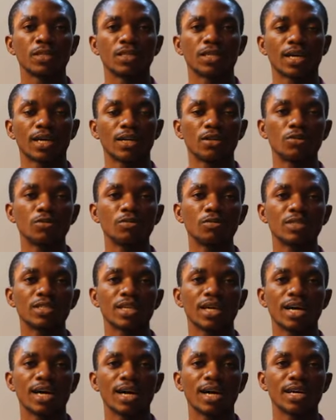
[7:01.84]
The
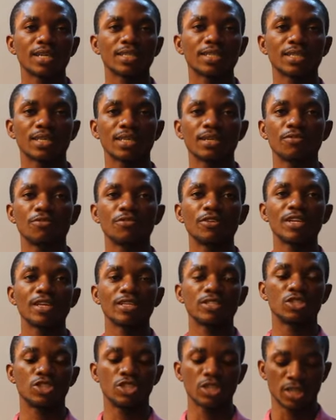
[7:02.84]
calorimeter has a
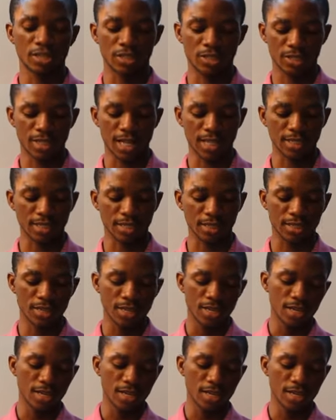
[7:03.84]
fillet jet that is